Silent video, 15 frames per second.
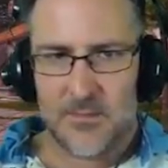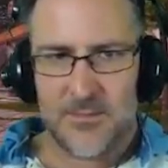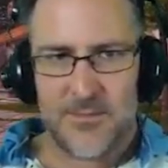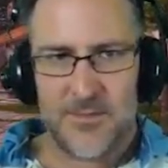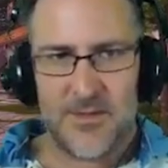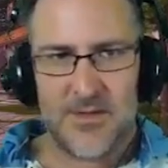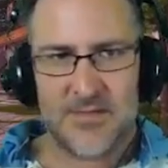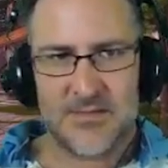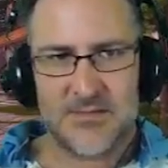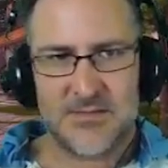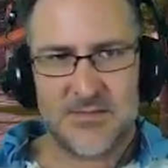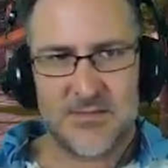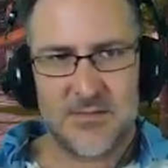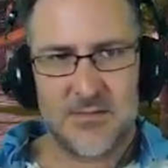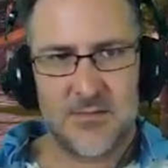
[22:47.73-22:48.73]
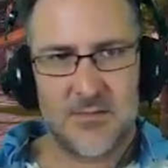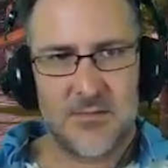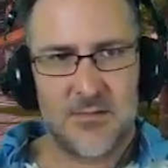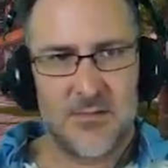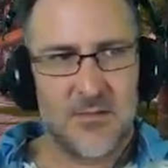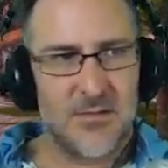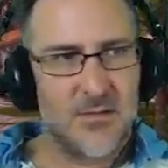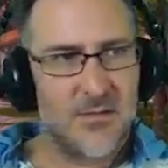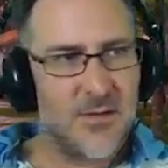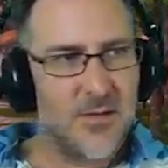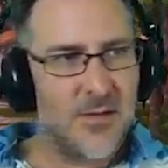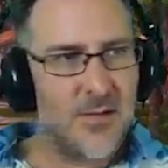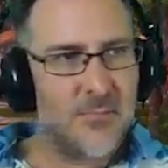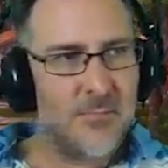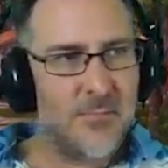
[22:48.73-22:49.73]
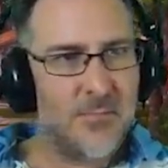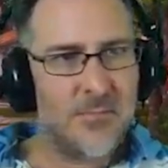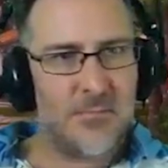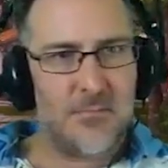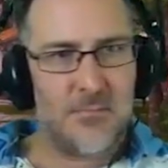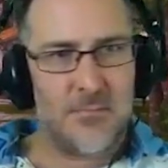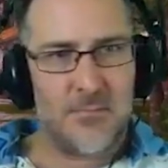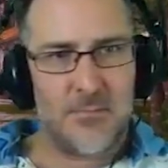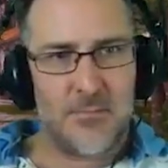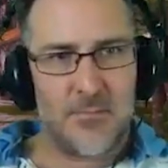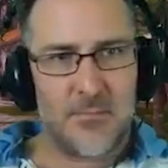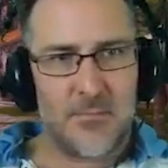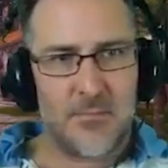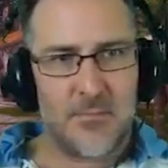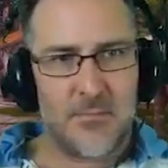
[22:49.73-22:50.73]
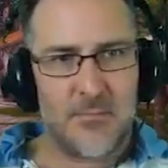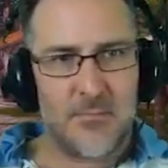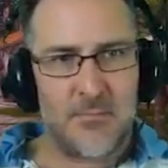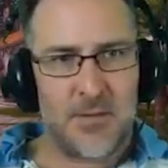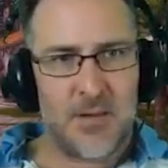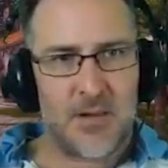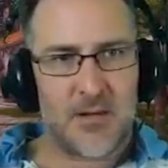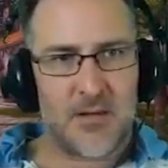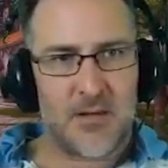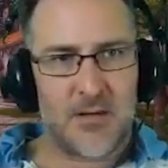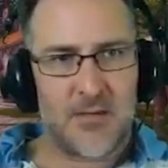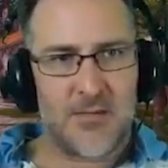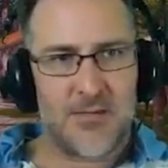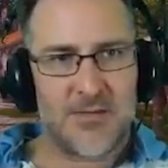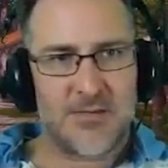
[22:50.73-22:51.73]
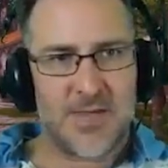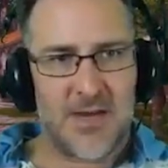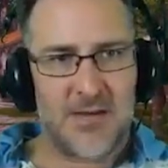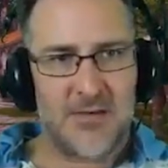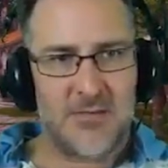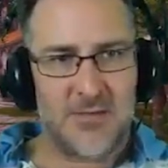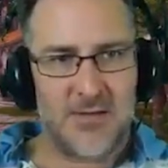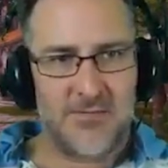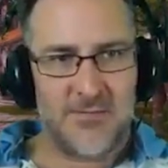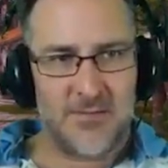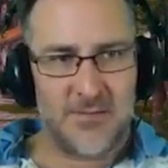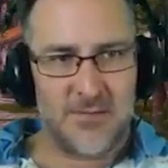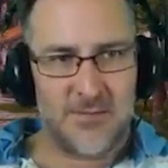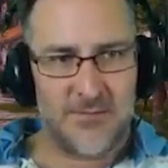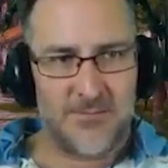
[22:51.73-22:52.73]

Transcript: There is. Murlock Murloc the Tide Reaver.